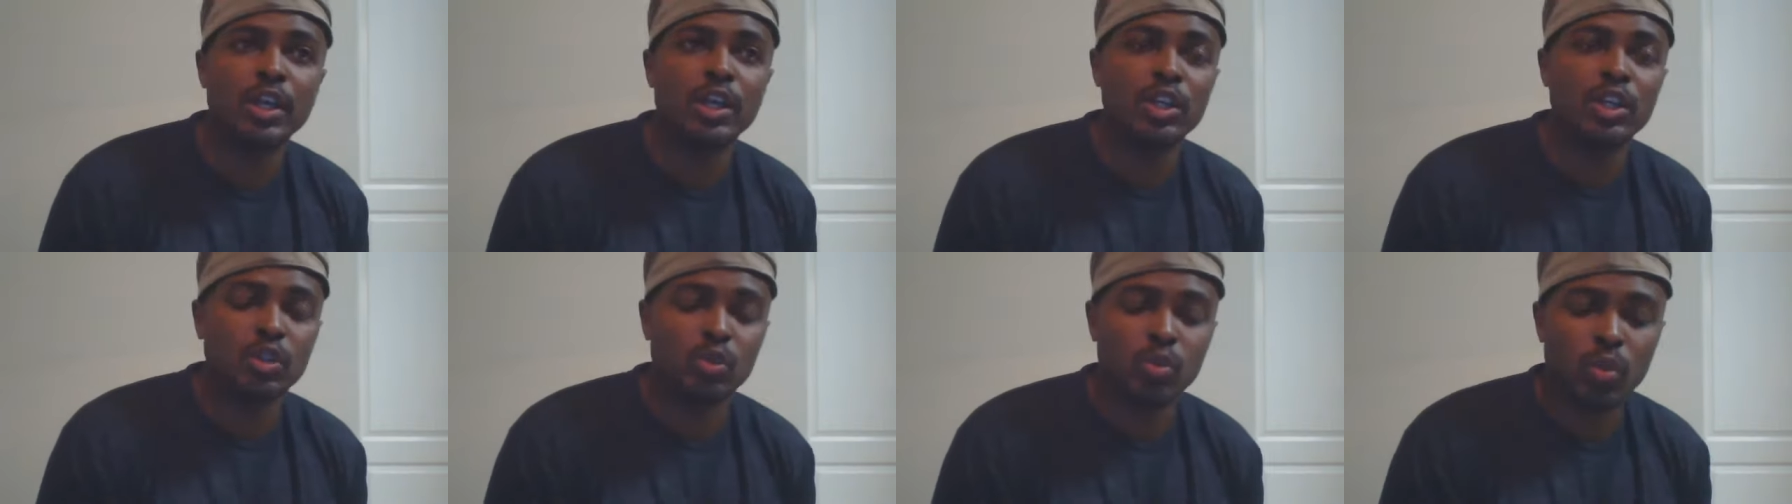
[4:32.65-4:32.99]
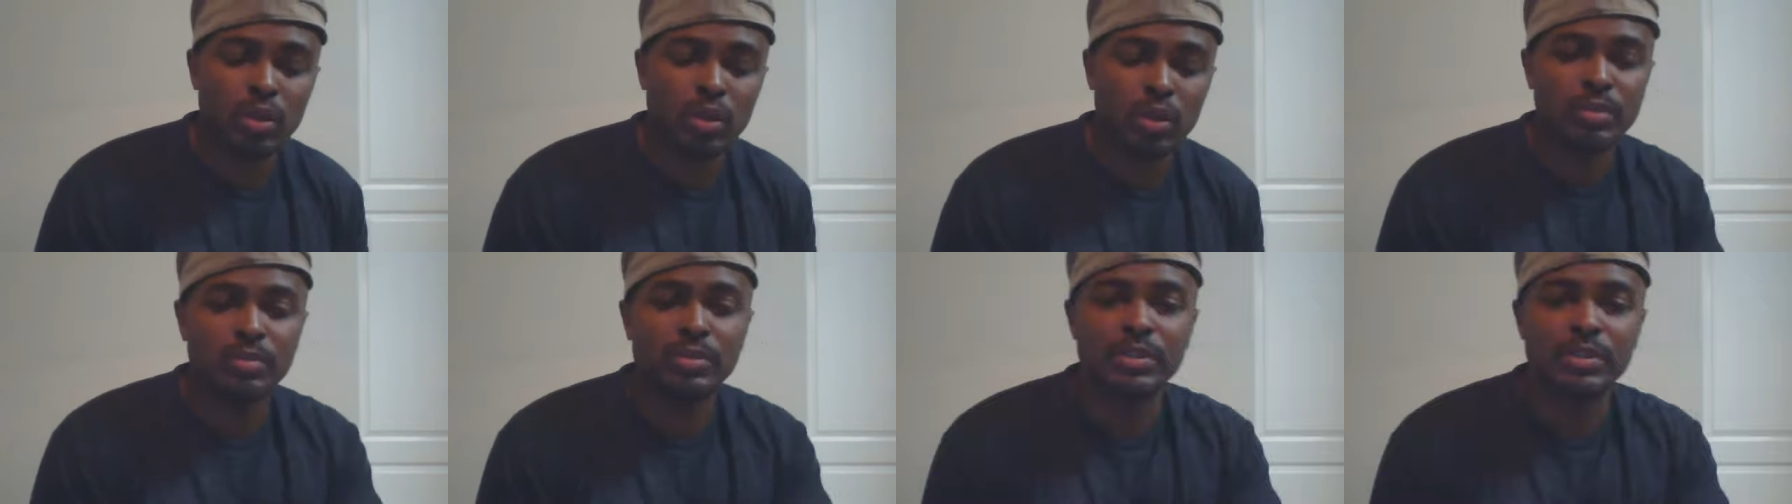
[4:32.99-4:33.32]
You
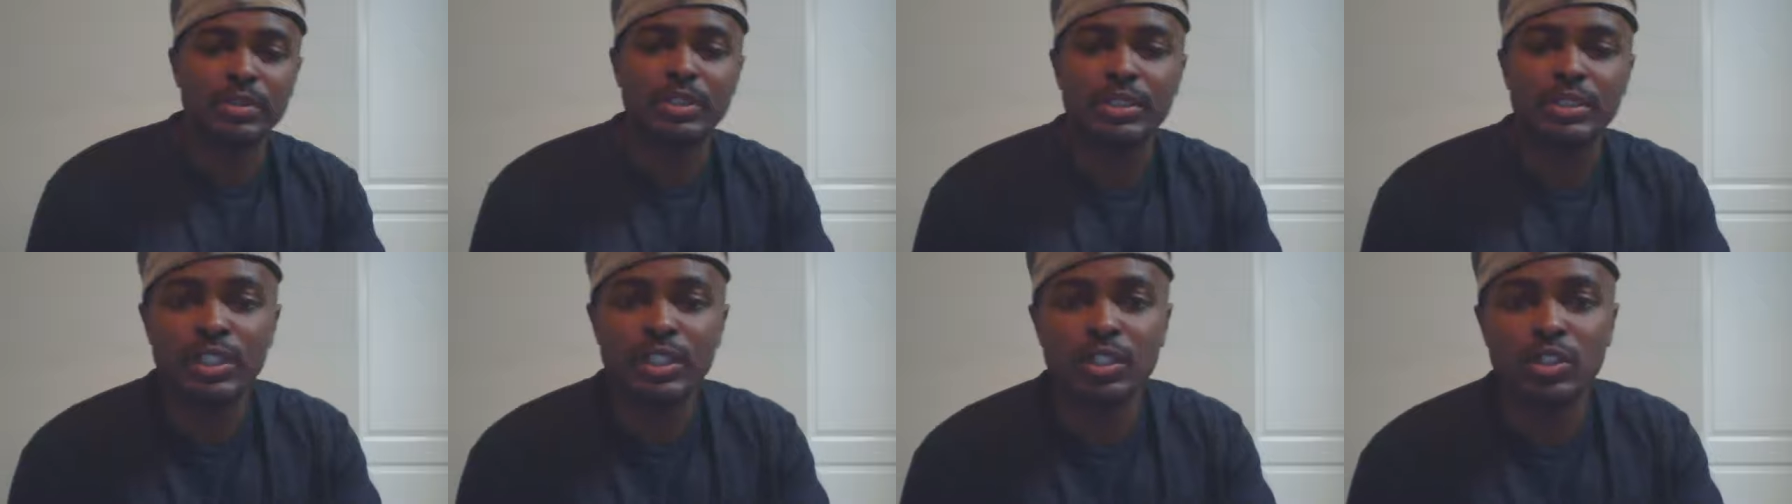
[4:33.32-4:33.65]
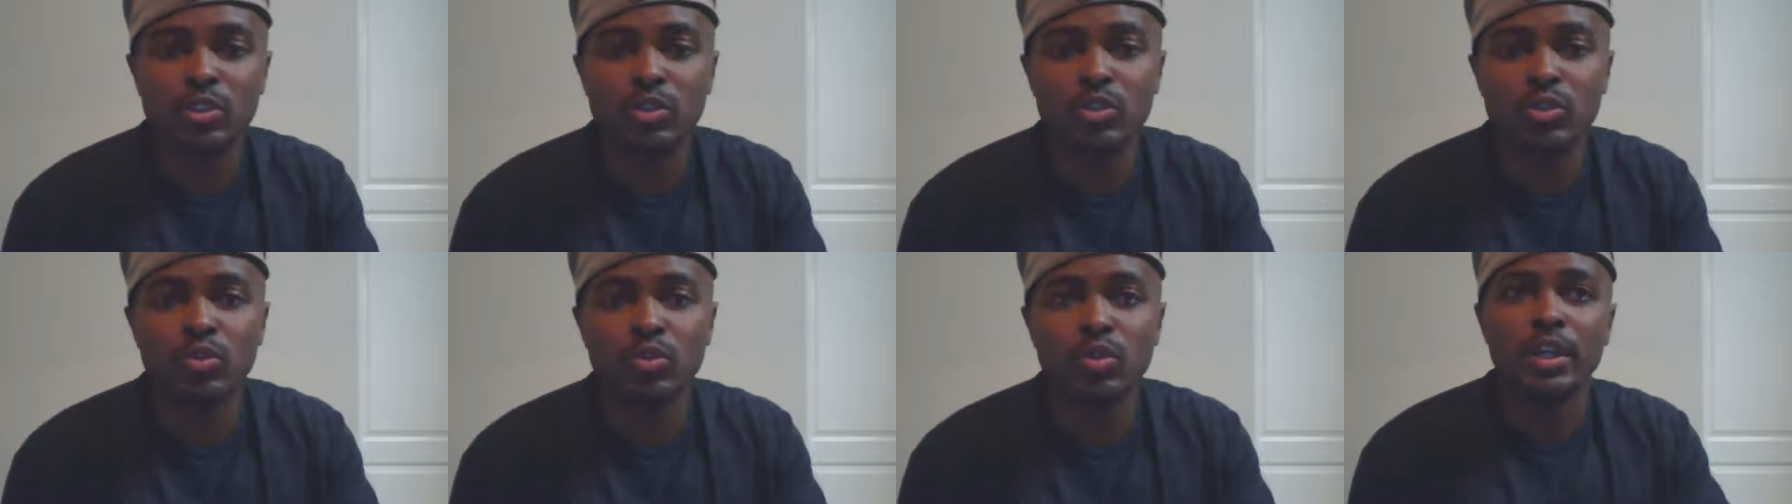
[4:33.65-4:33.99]
want them to see
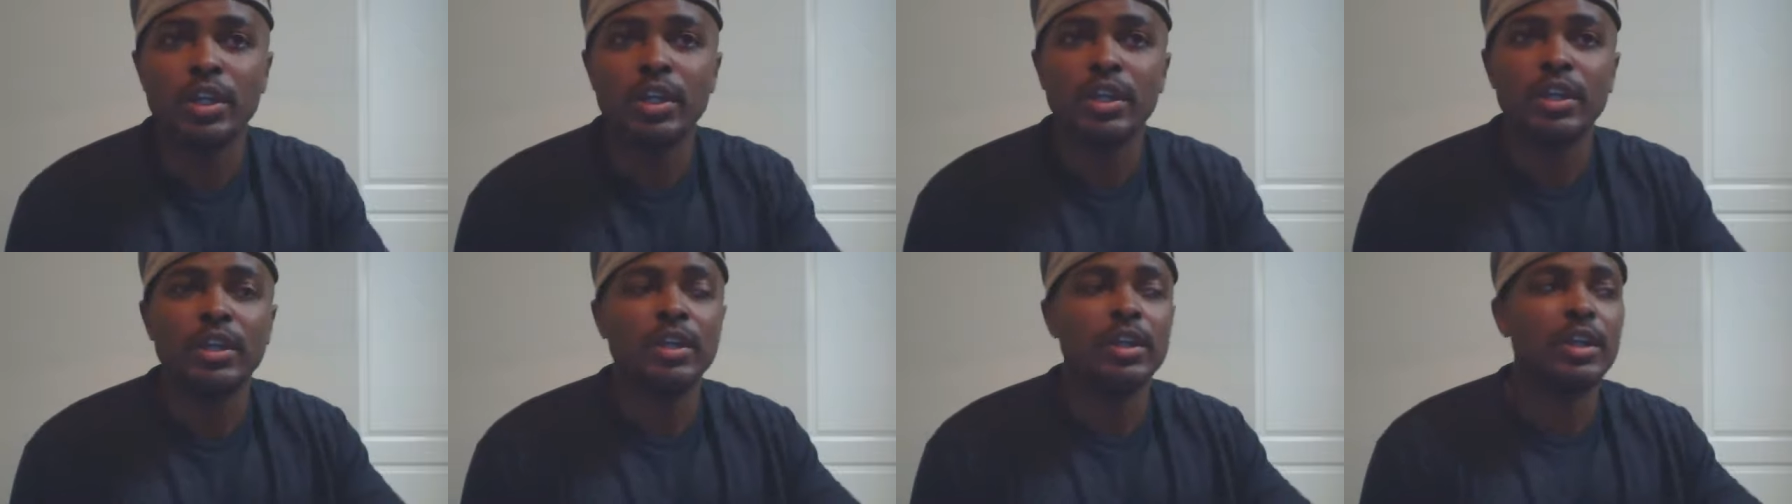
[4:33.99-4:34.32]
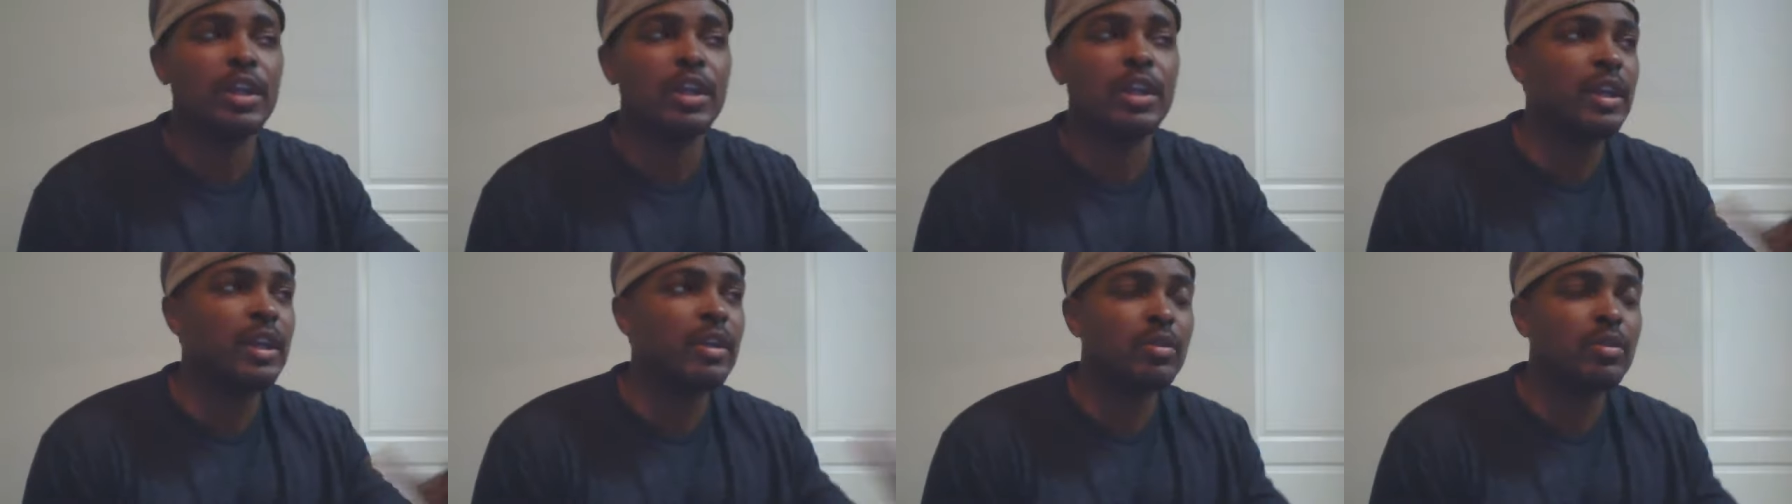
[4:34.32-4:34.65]
you
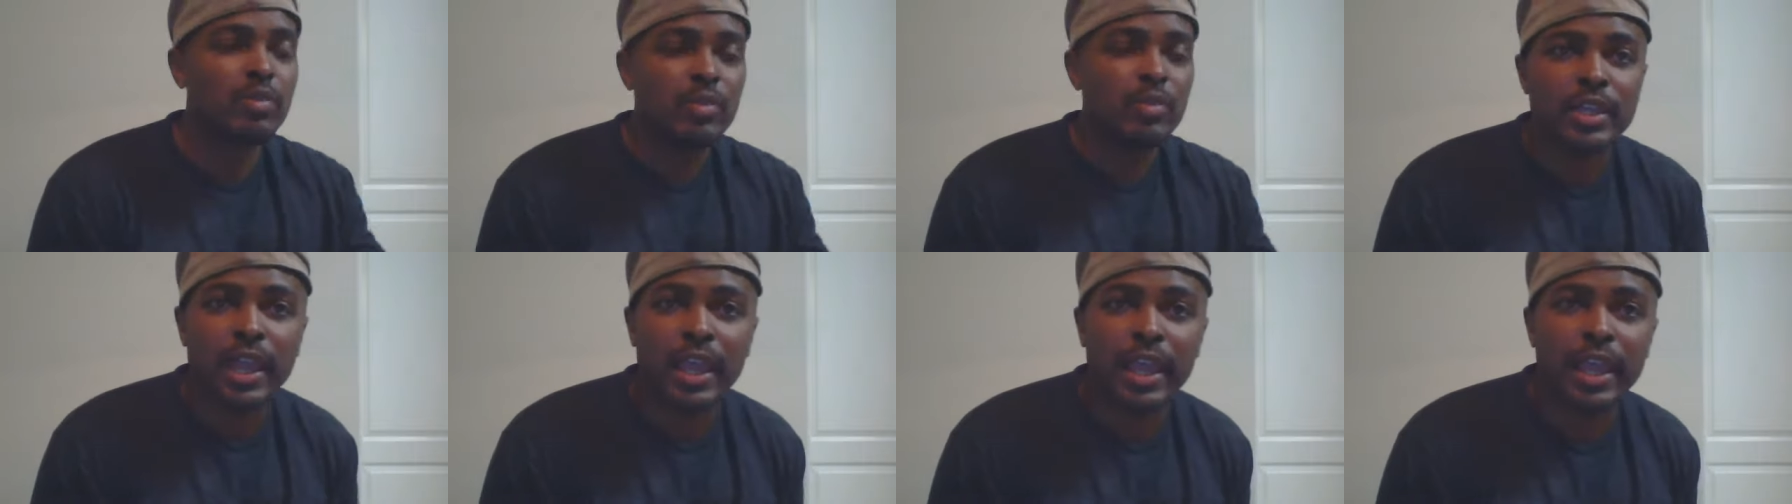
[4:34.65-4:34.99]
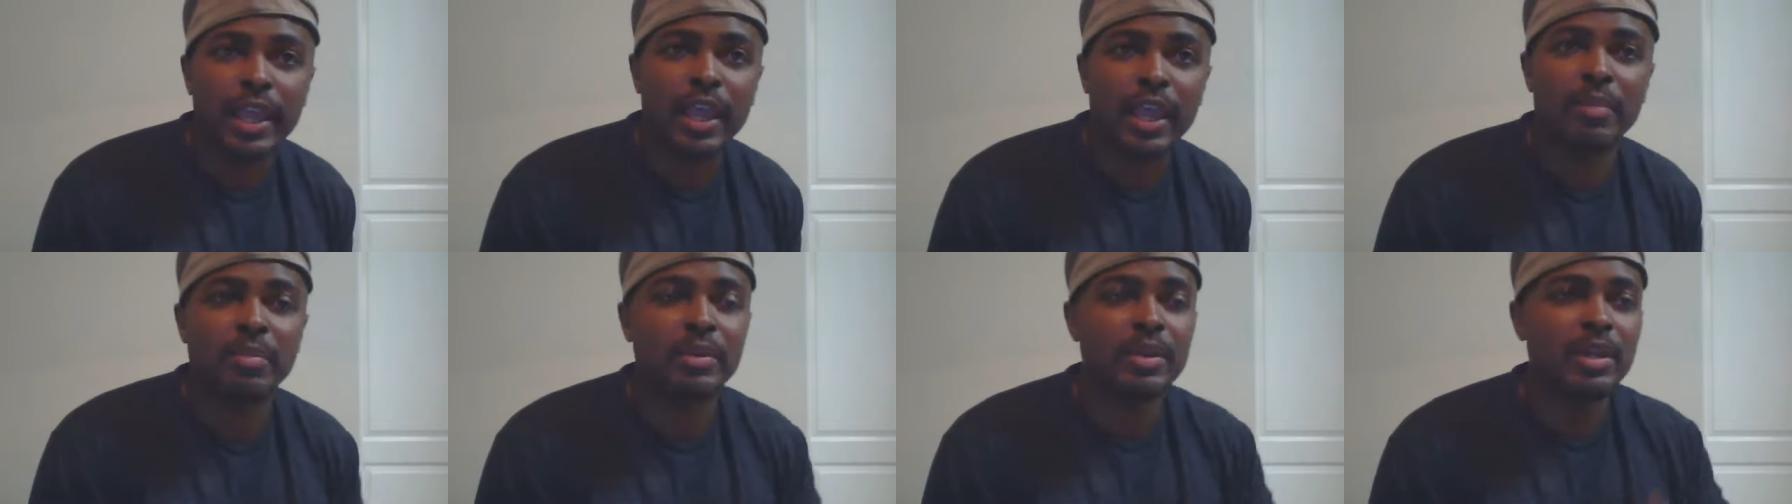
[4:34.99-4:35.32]
in rehab